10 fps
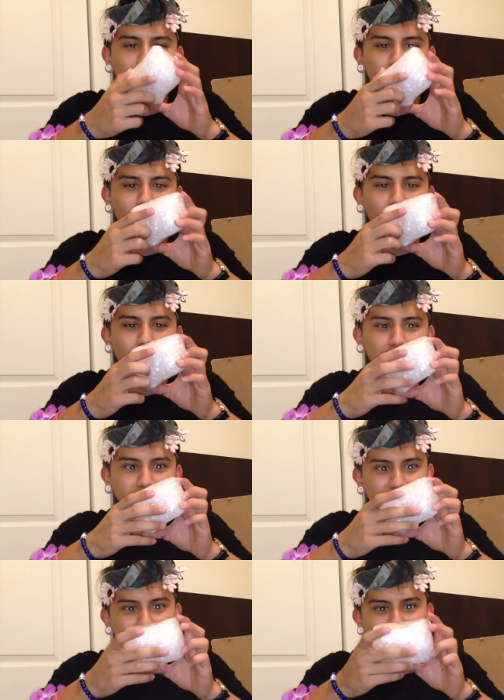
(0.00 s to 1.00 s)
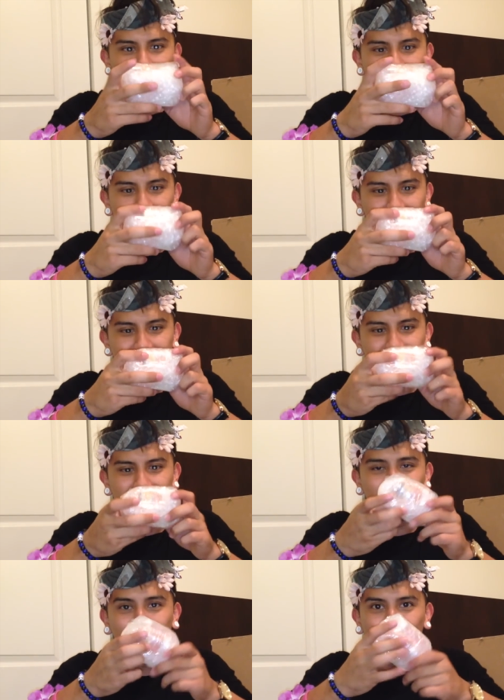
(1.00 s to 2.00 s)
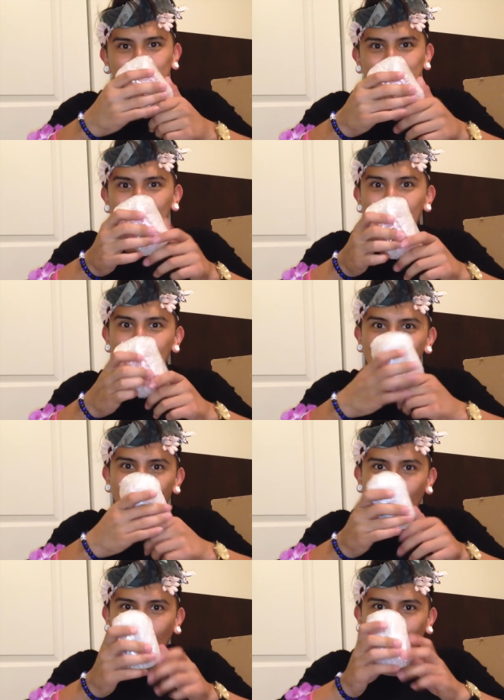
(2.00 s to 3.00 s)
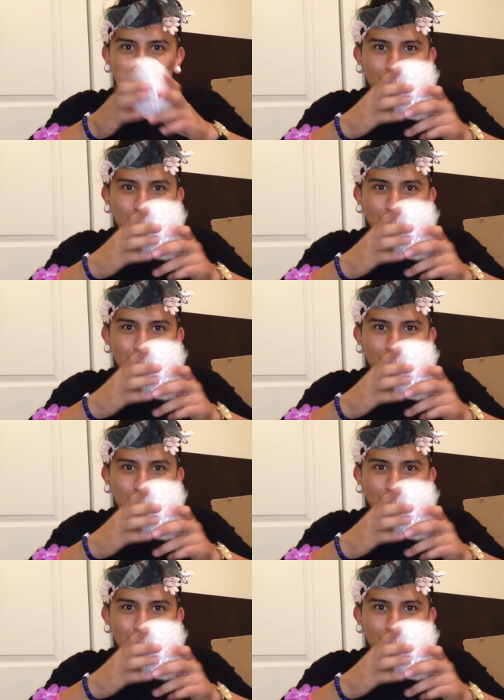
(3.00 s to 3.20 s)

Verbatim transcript: Oh, oh, okay, she, damn.